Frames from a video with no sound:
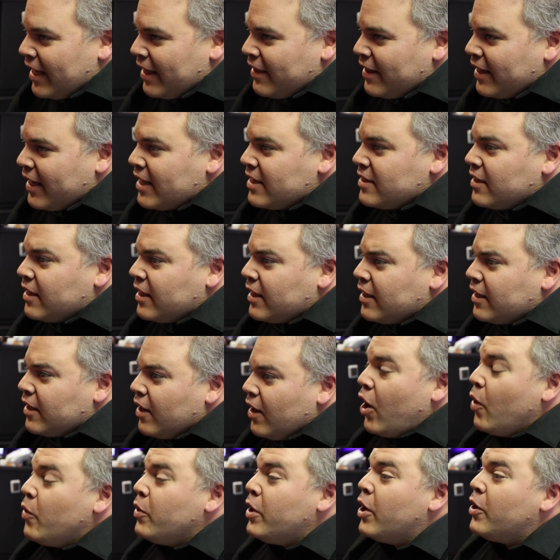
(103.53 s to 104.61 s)
And the guy's like,
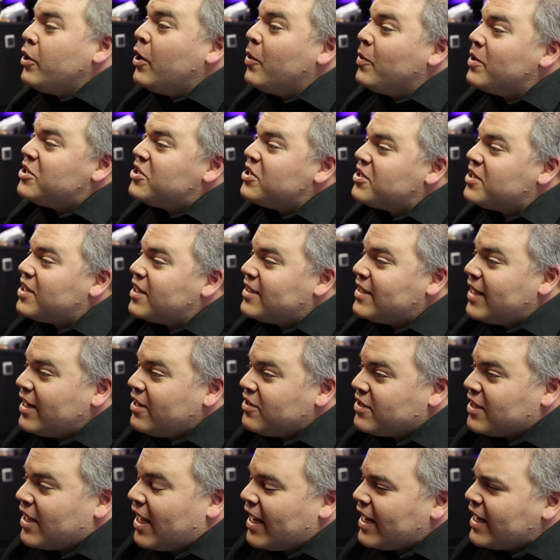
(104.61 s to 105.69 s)
"Oh no no, it's just a
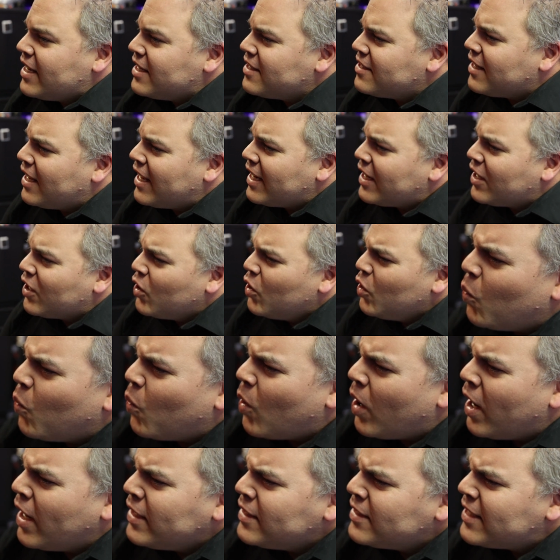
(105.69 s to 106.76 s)
tater tot." He's like,
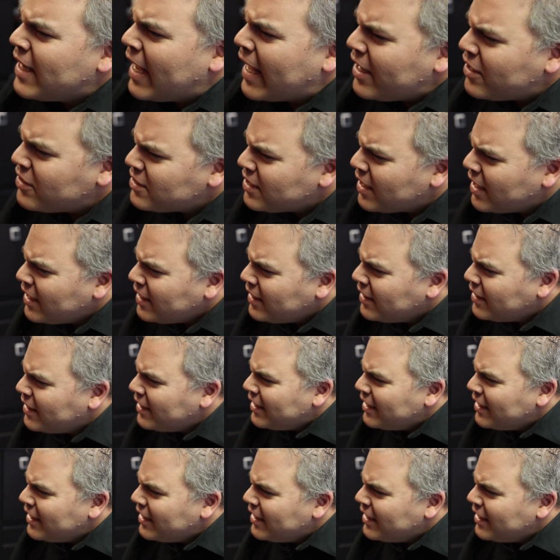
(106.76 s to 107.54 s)
"One tater tot?"